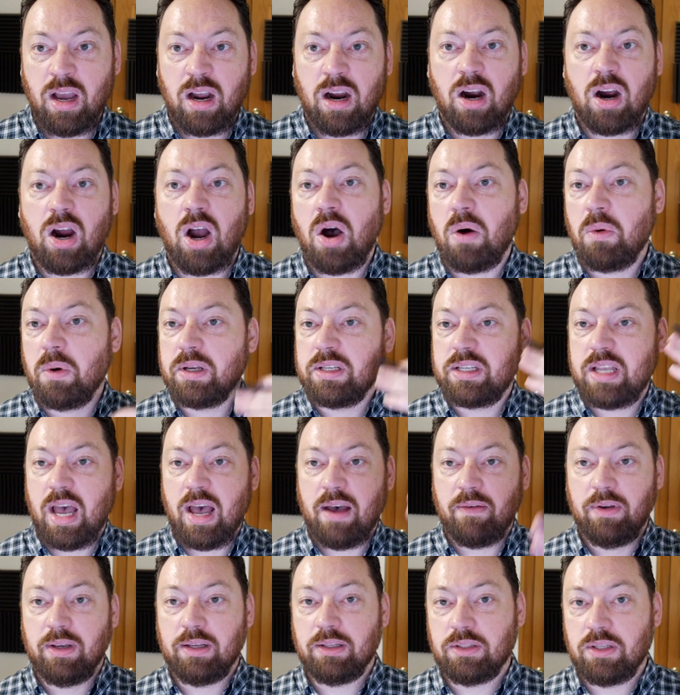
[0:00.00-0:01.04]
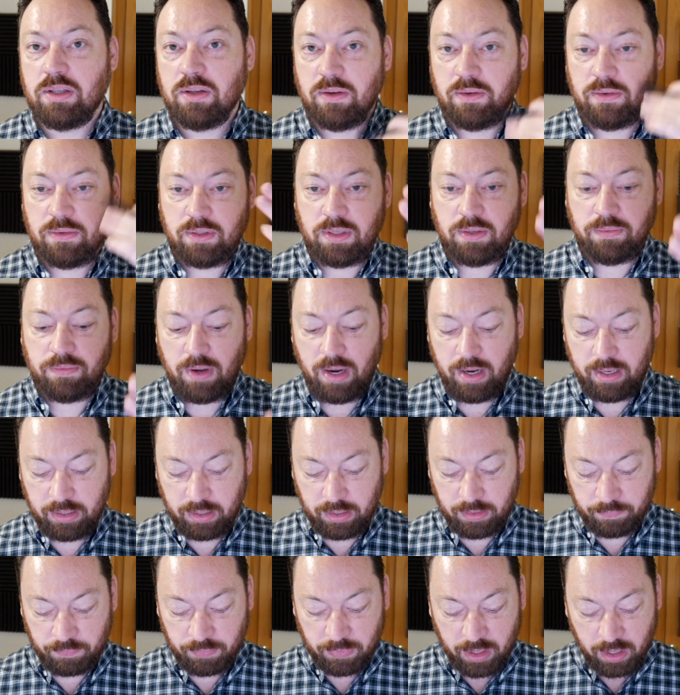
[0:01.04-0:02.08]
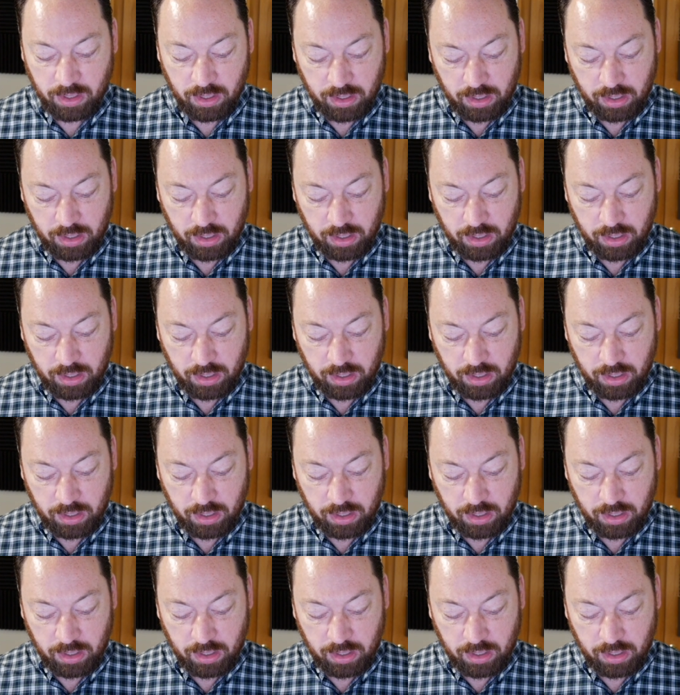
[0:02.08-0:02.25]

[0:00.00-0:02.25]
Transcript: are always having to find it.